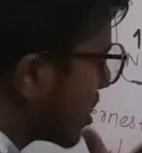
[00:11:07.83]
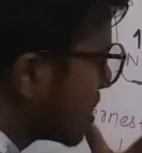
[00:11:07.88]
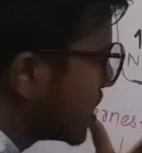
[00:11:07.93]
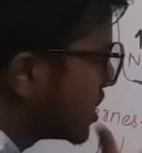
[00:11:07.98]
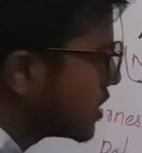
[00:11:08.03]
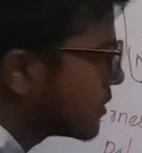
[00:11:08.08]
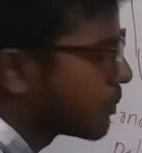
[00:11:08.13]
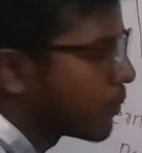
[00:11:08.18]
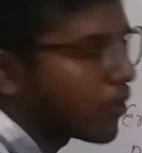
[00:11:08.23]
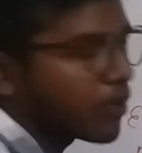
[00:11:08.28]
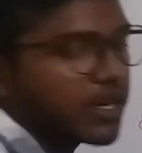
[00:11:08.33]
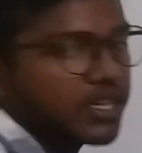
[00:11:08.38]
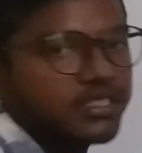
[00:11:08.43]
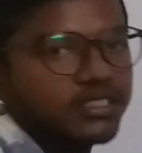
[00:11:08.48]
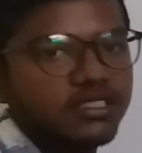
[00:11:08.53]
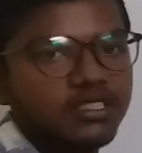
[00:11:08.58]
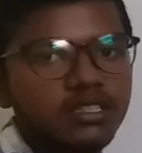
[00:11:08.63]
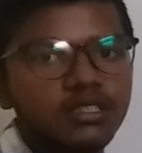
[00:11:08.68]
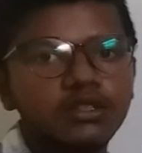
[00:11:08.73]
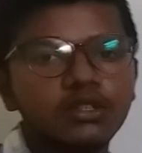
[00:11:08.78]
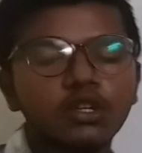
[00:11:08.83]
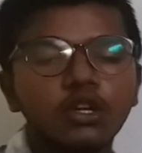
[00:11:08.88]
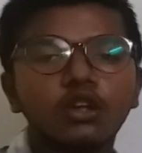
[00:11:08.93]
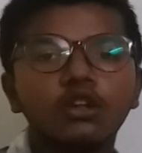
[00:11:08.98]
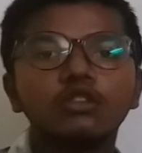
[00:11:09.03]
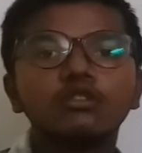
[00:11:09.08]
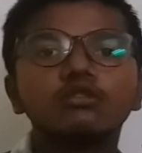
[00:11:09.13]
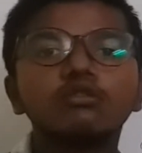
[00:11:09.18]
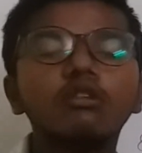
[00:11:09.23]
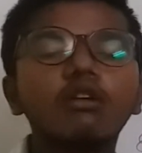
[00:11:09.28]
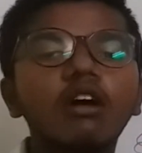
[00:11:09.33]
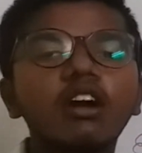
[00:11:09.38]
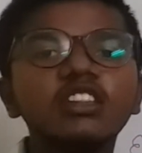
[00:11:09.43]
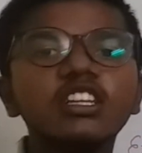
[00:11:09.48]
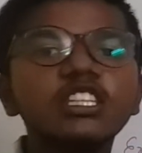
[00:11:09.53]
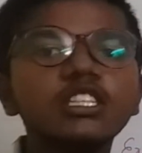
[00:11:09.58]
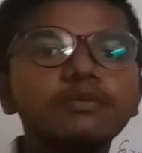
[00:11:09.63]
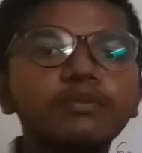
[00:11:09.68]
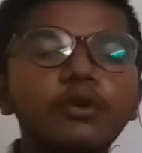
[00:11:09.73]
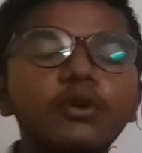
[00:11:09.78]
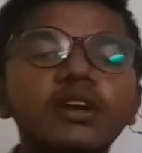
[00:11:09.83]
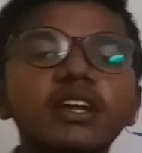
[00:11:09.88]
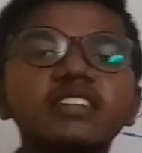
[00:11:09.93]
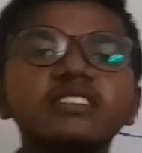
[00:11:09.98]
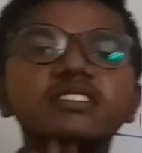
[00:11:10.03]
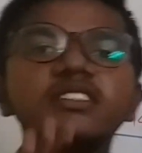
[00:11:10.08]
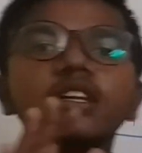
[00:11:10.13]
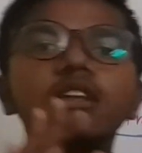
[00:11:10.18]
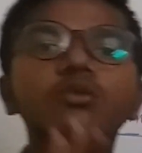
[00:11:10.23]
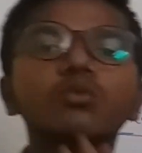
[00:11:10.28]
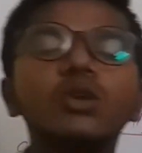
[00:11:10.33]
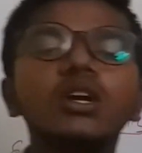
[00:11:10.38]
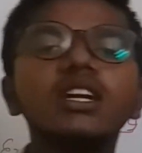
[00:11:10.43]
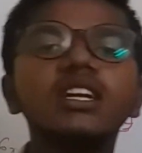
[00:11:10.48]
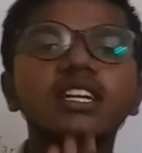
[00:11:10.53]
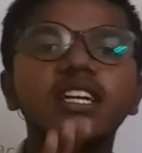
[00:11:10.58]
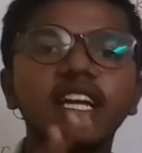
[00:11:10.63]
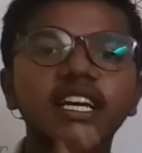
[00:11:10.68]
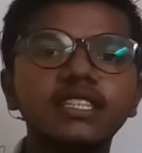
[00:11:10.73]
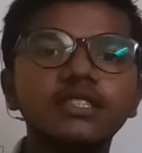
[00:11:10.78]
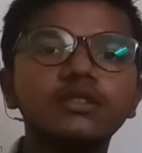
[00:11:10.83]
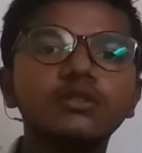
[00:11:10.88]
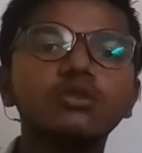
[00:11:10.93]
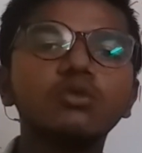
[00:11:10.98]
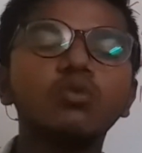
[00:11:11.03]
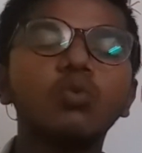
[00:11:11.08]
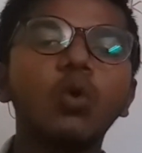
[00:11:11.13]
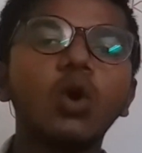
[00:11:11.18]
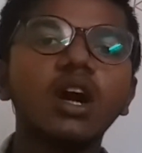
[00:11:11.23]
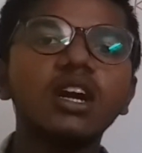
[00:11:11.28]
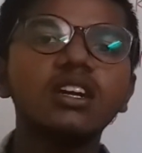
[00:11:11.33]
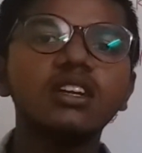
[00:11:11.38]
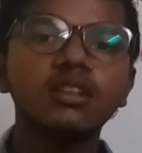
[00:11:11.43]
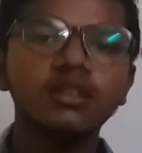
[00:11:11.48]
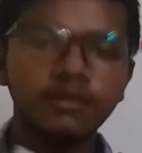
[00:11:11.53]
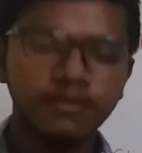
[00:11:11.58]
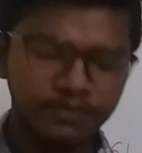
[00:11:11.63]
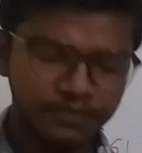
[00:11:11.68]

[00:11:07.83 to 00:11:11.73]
Nrnest potential. So Nrnest potential will tends to what,